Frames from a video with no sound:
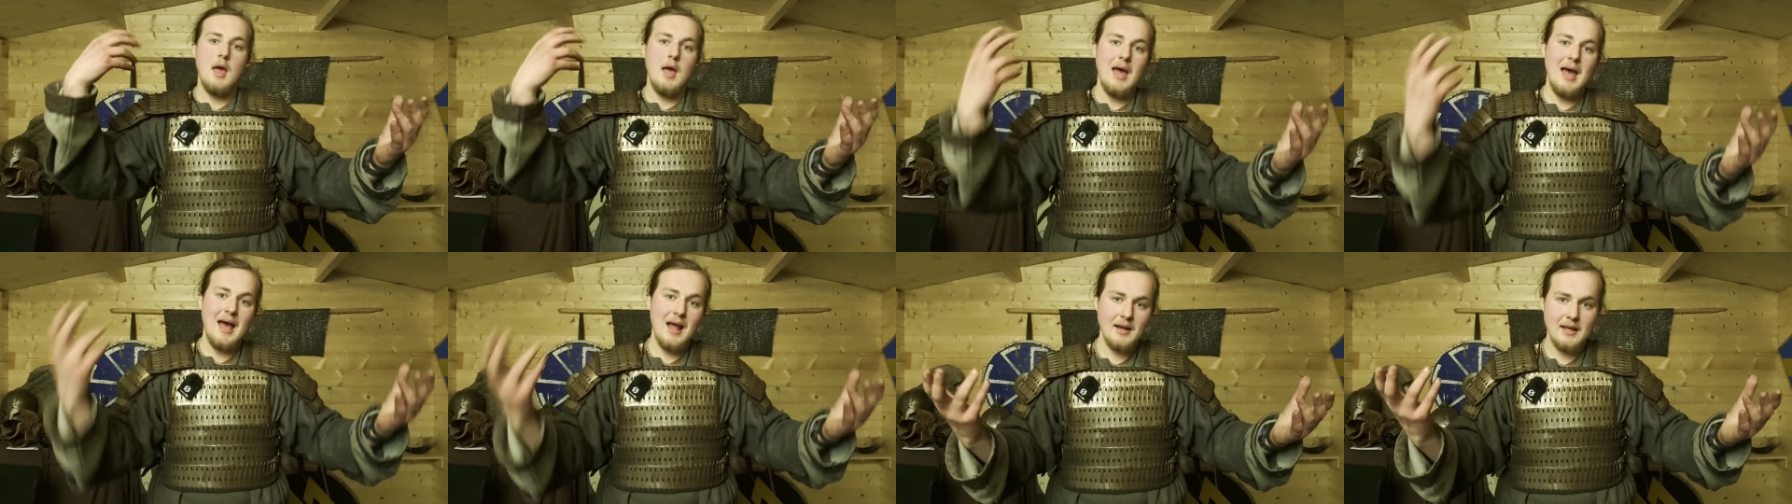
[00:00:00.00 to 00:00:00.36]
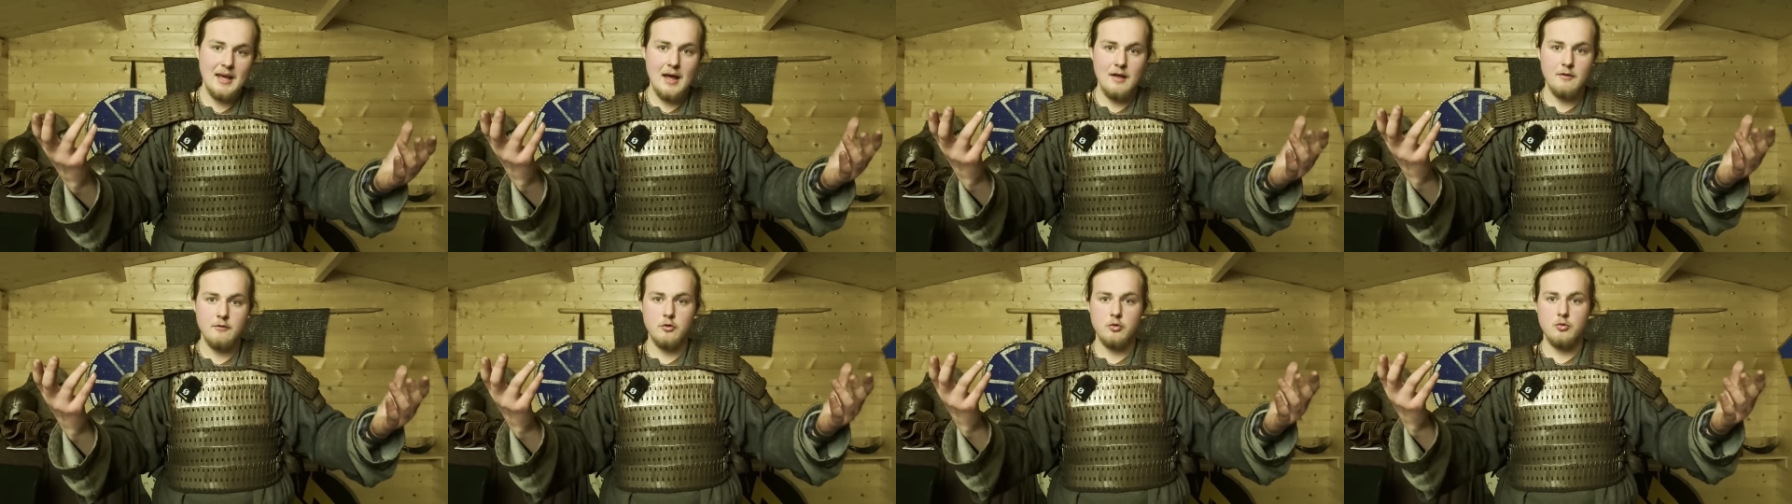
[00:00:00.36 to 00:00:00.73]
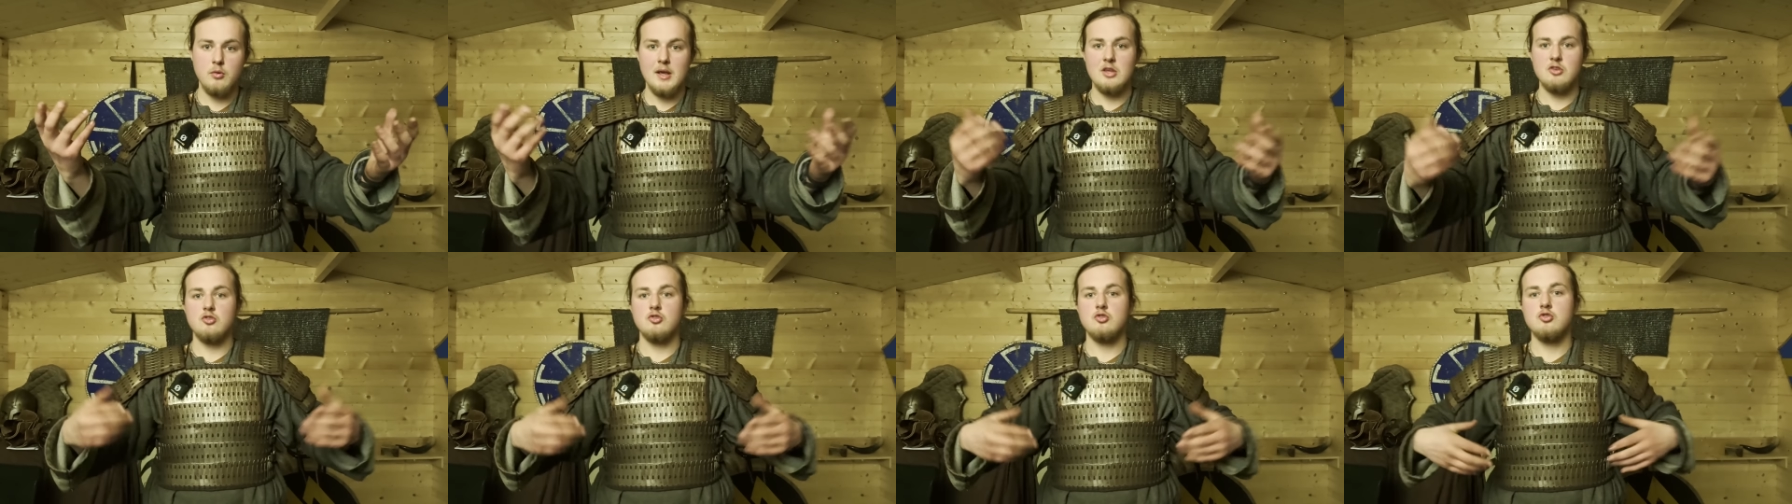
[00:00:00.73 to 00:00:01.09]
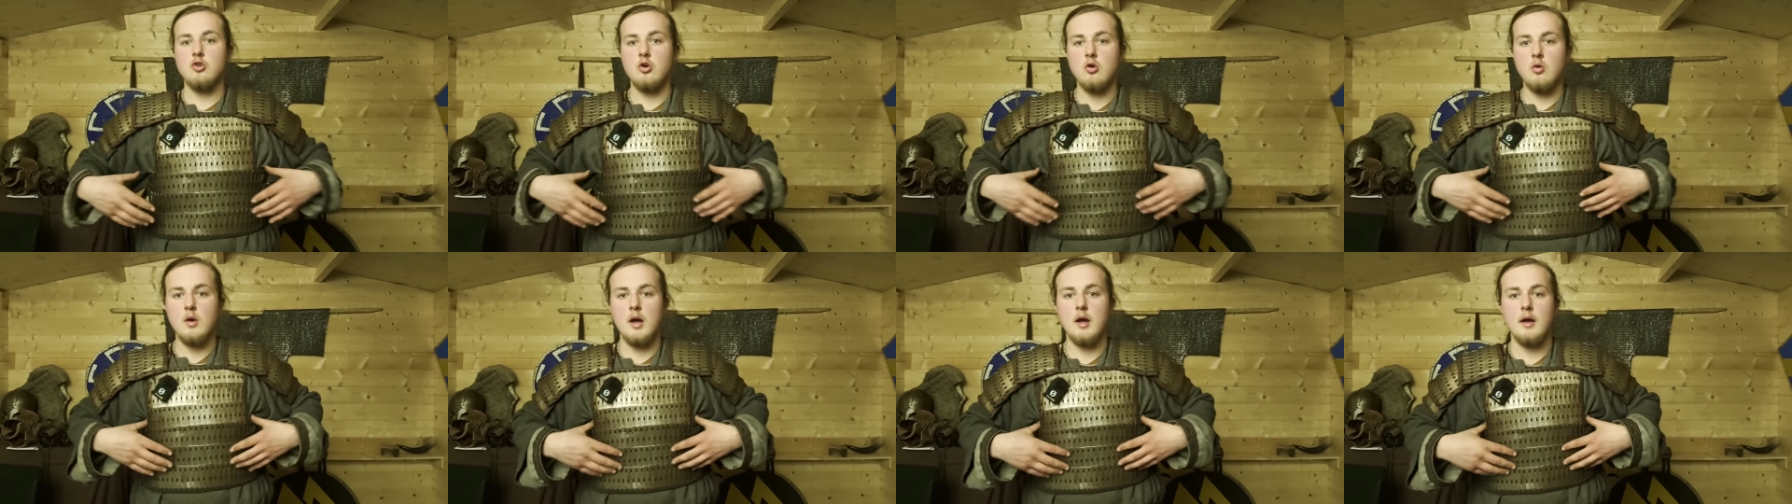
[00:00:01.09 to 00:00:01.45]
and cavalry,
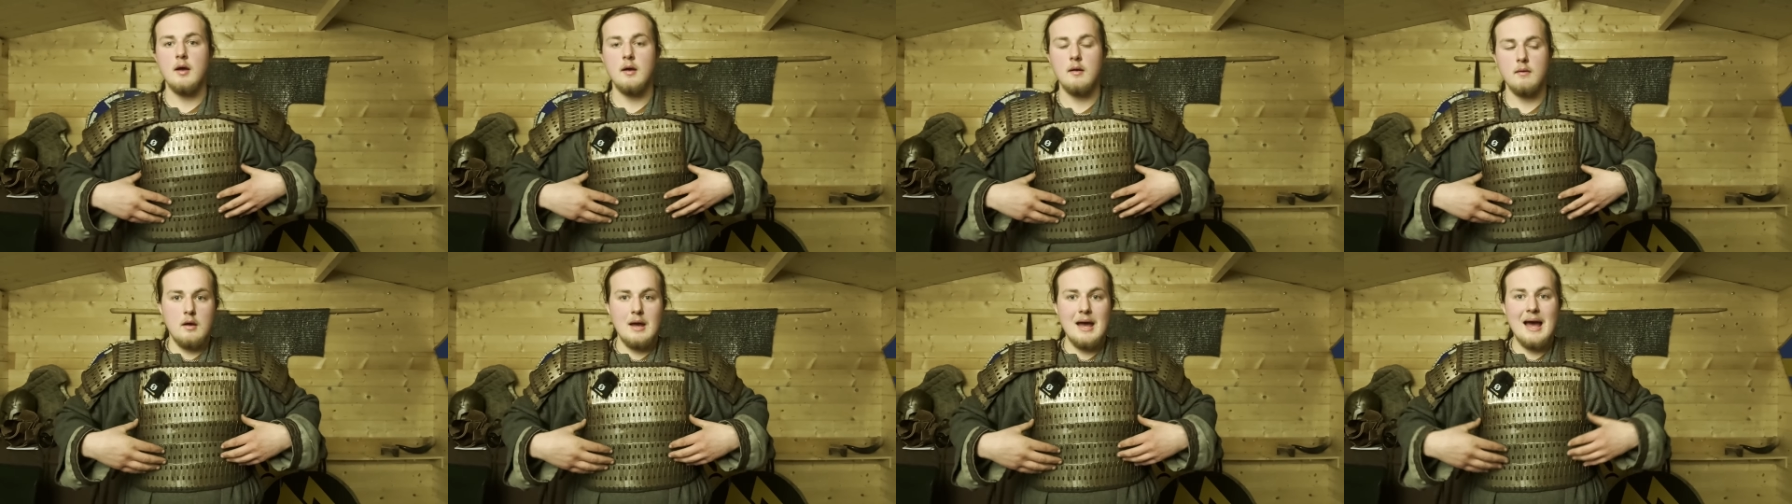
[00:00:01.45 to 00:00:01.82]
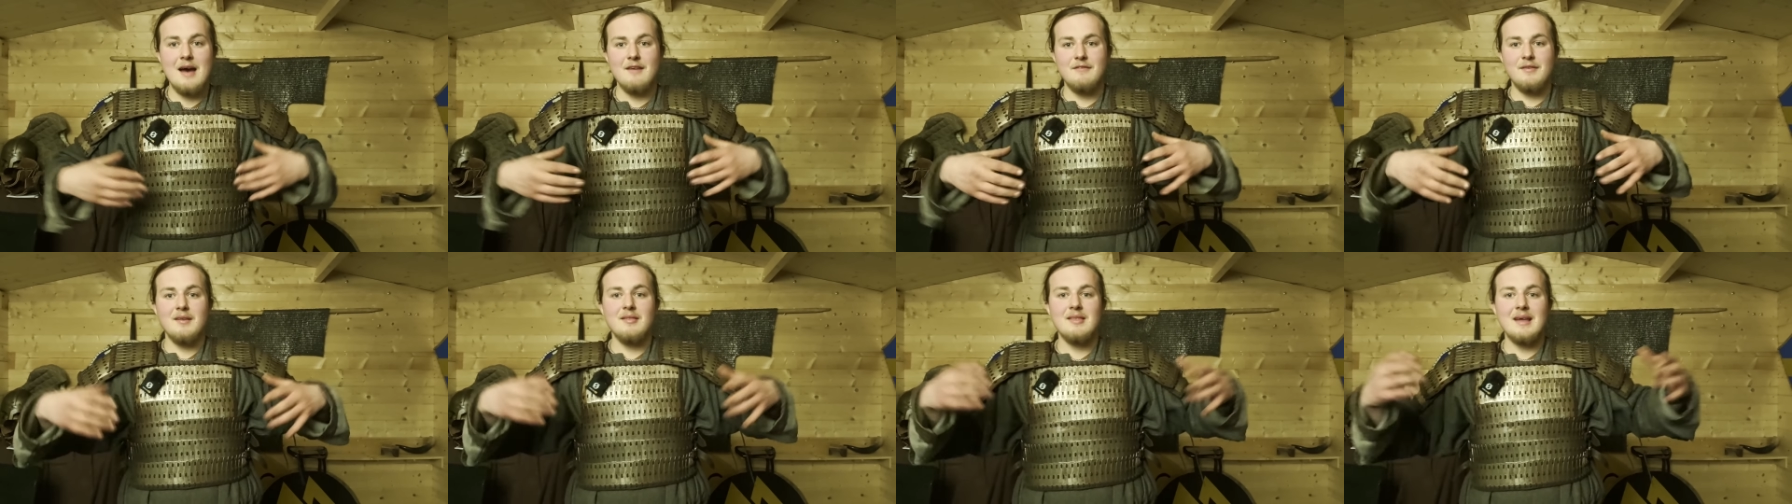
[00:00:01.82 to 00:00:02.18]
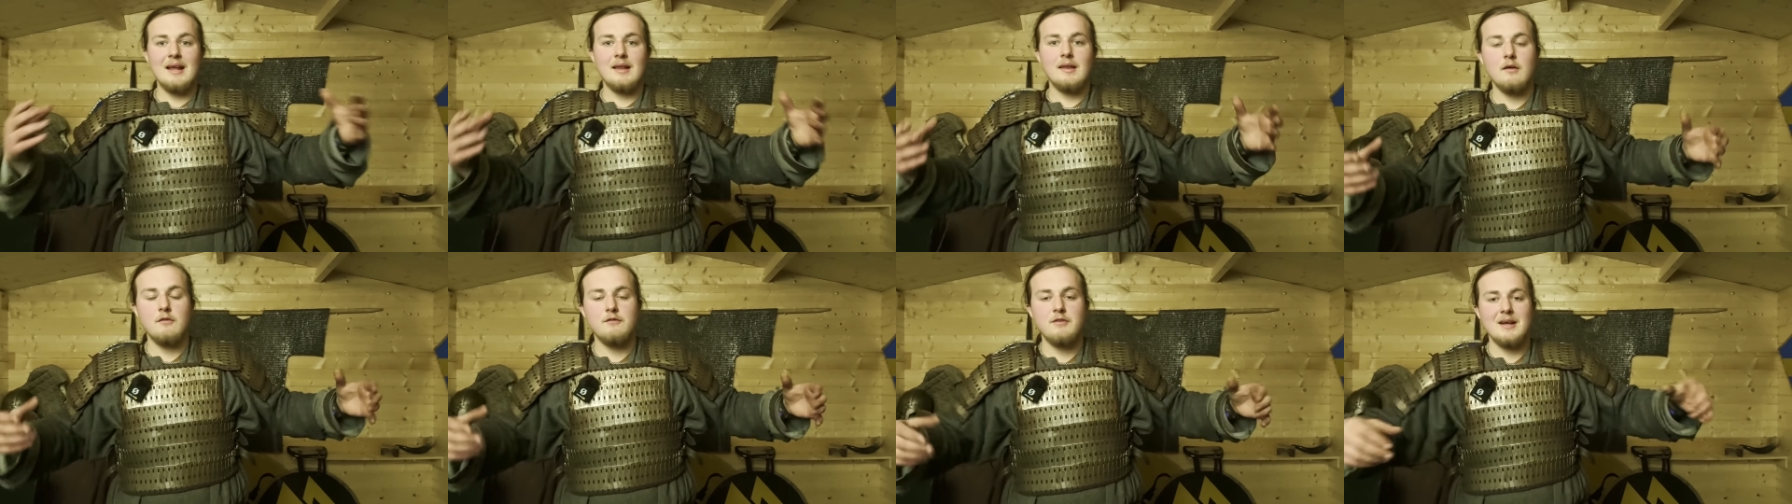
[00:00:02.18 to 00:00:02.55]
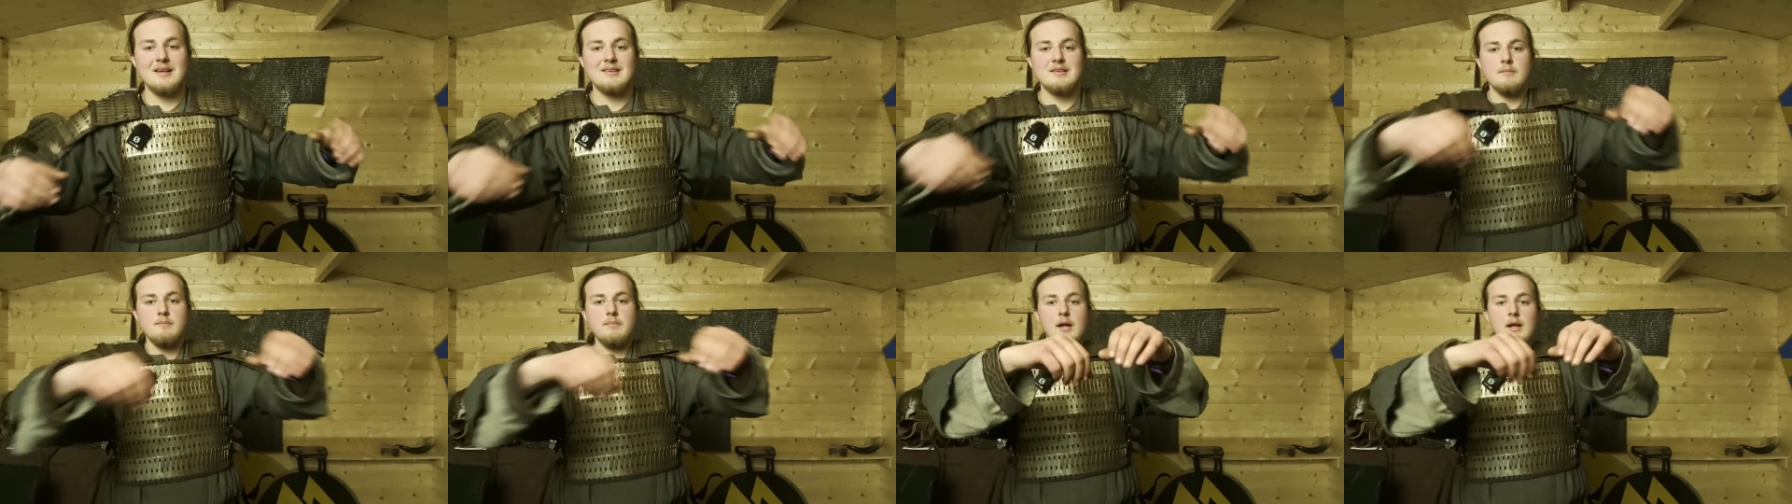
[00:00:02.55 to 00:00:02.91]
so having that
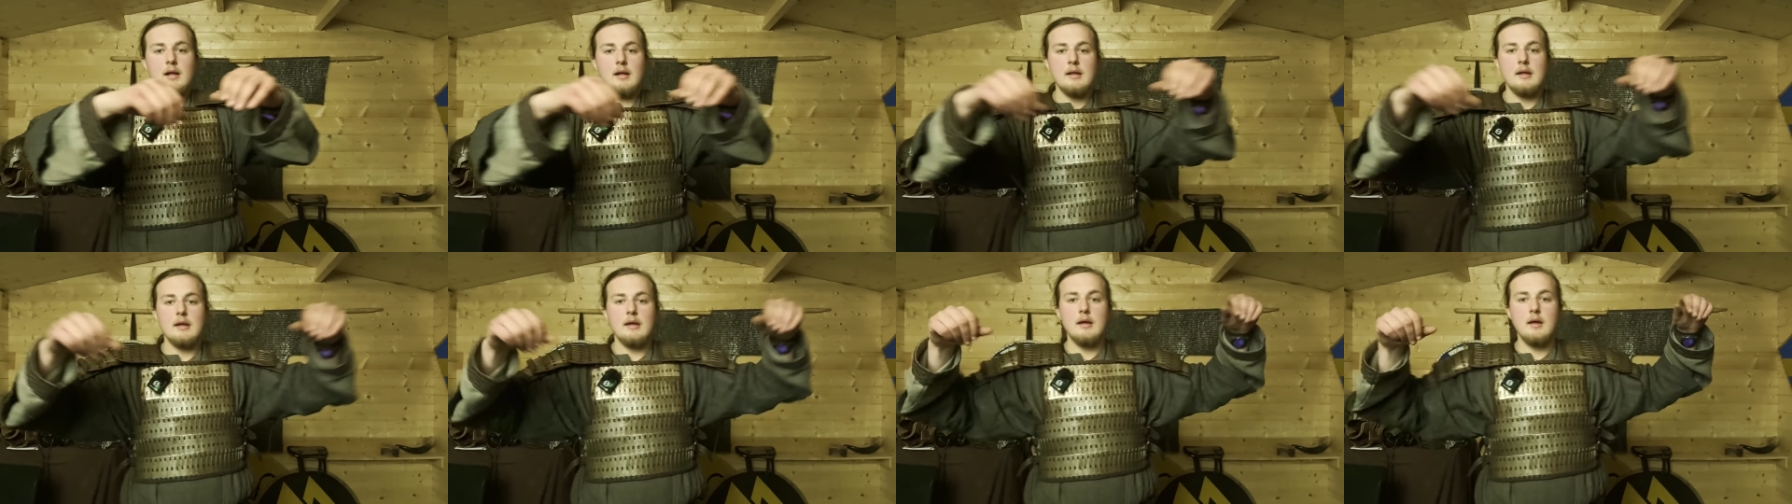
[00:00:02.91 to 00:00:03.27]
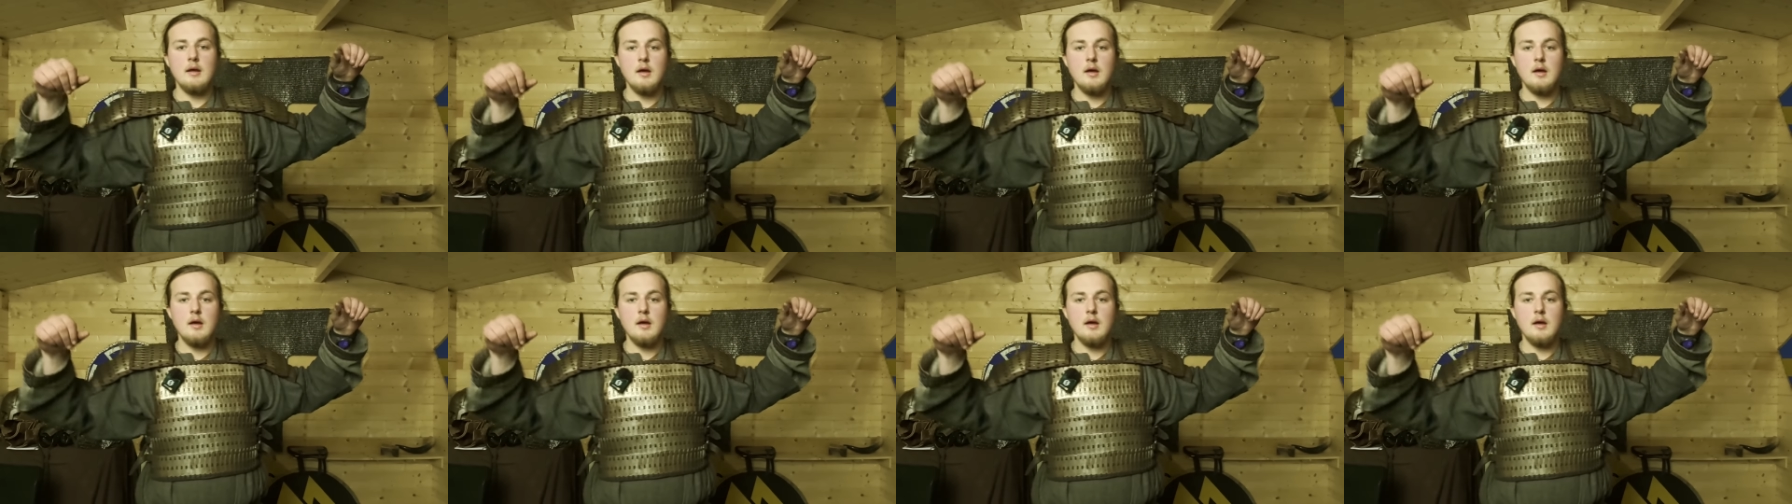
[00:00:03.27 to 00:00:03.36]
flexibility